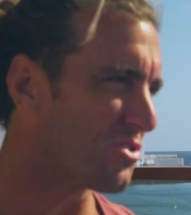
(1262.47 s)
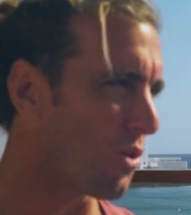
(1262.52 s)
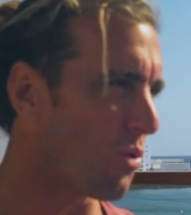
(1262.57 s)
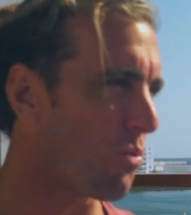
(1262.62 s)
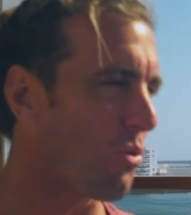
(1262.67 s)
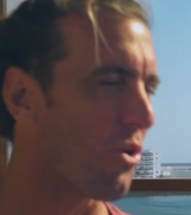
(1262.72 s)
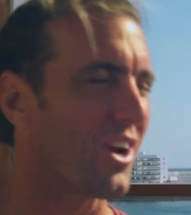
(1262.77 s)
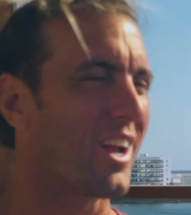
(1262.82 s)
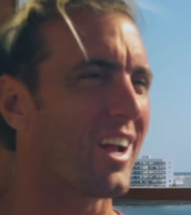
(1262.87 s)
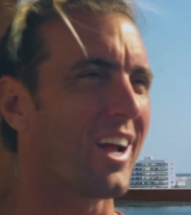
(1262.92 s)

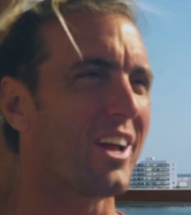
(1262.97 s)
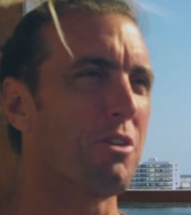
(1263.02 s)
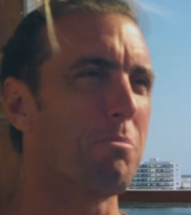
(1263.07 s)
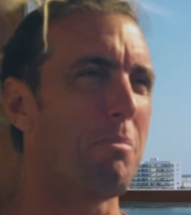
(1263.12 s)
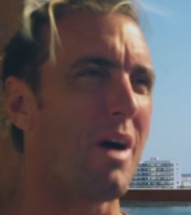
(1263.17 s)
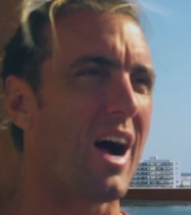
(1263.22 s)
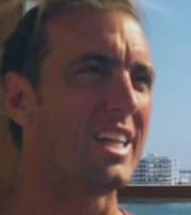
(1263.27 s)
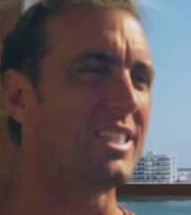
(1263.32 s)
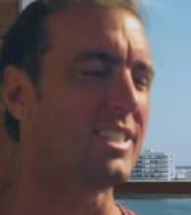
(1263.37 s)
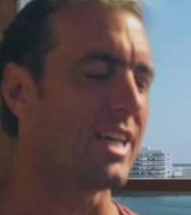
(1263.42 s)
started working on your
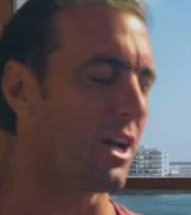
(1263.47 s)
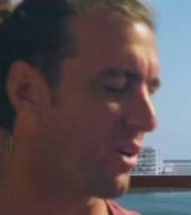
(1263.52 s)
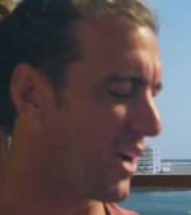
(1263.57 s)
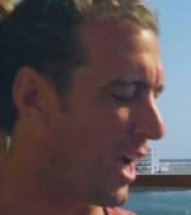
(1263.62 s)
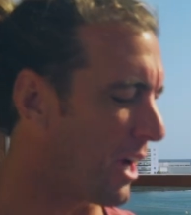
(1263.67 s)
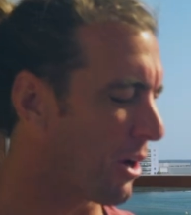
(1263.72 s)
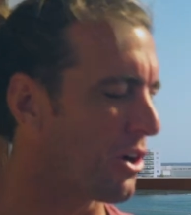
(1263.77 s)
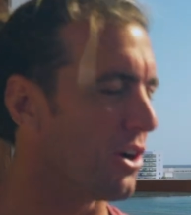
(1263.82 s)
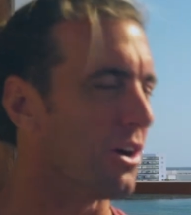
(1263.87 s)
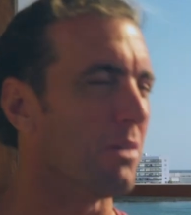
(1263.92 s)
mindset.
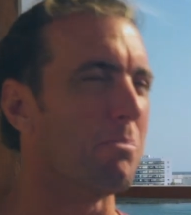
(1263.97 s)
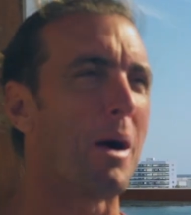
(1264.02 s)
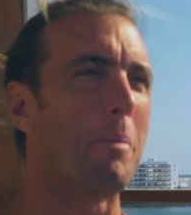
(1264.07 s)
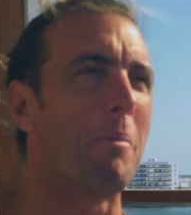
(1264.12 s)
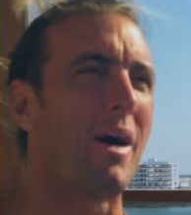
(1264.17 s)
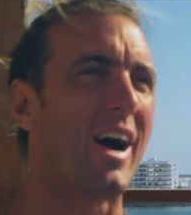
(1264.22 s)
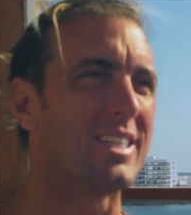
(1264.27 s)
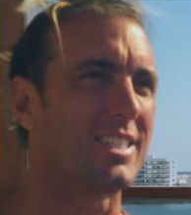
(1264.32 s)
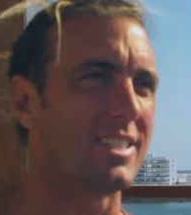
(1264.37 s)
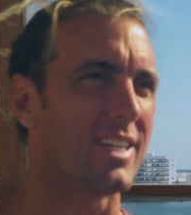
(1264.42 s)
Okay, good, my
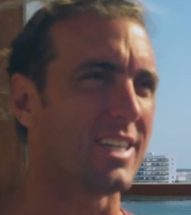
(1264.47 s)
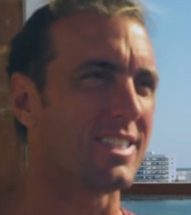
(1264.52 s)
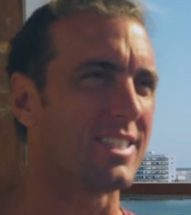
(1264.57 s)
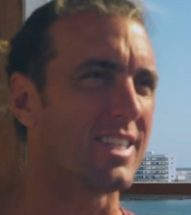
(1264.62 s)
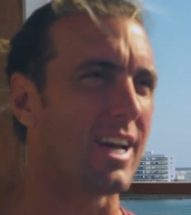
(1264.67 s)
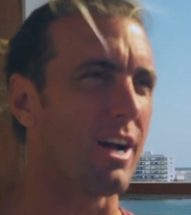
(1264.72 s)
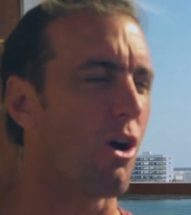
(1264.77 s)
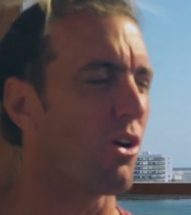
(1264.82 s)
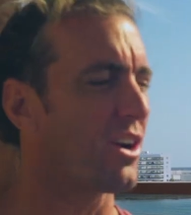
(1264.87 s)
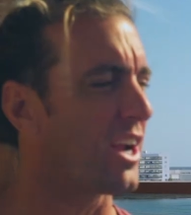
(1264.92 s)
mindset's
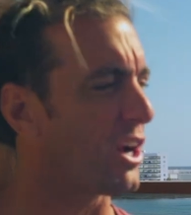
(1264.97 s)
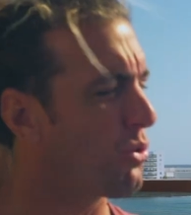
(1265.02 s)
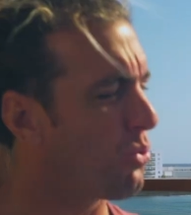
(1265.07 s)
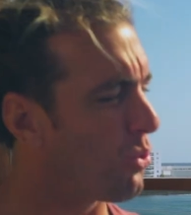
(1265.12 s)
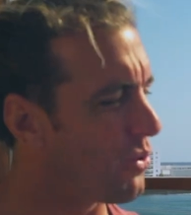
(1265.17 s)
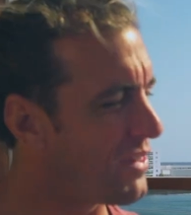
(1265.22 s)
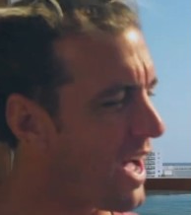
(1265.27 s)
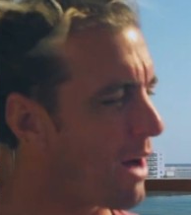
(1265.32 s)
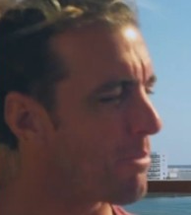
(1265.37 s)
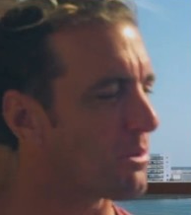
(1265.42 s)
there. Okay,
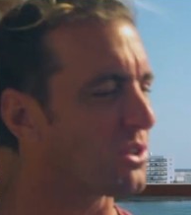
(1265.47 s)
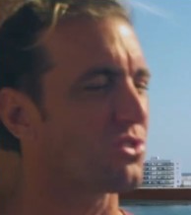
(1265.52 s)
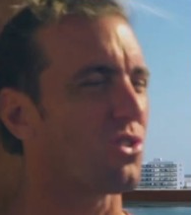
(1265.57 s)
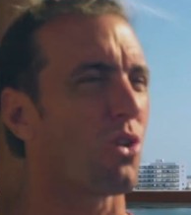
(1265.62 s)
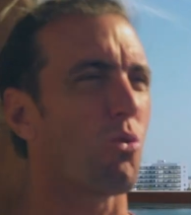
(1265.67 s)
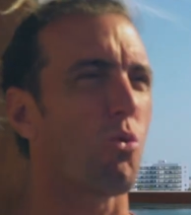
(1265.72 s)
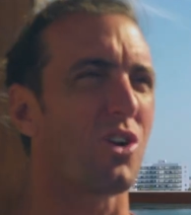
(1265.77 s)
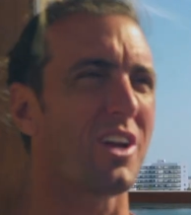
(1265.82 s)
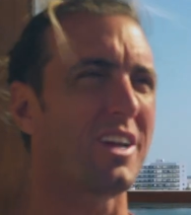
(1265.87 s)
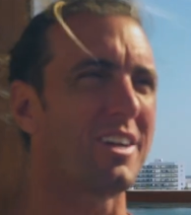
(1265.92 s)
cool, now I'm gonna
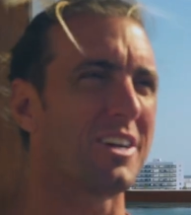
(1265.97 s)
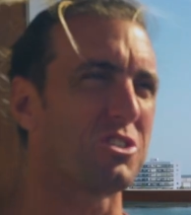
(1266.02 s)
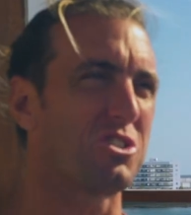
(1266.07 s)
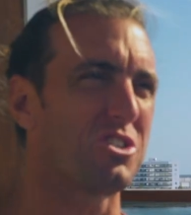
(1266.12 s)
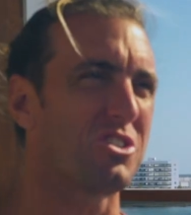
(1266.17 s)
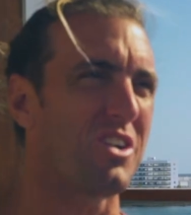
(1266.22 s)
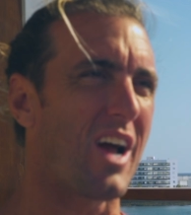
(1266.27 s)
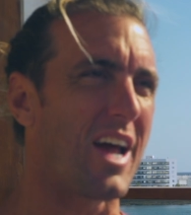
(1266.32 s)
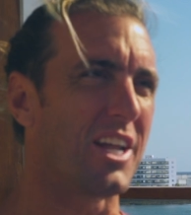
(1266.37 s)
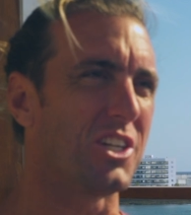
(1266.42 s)
start working on
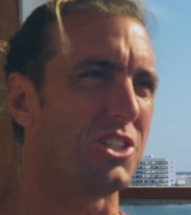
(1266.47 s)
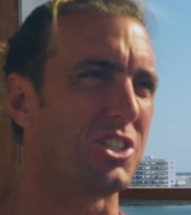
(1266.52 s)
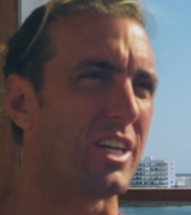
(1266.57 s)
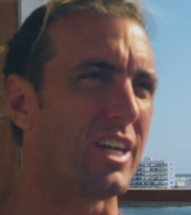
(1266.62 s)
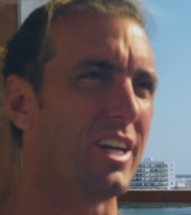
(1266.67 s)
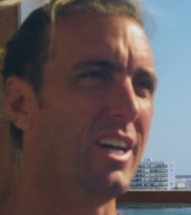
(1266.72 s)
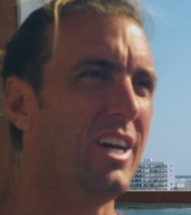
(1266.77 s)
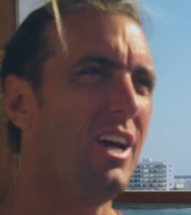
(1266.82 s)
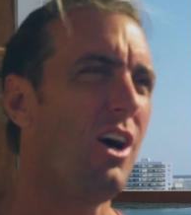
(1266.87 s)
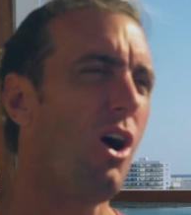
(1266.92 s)

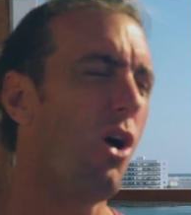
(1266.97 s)
strategy.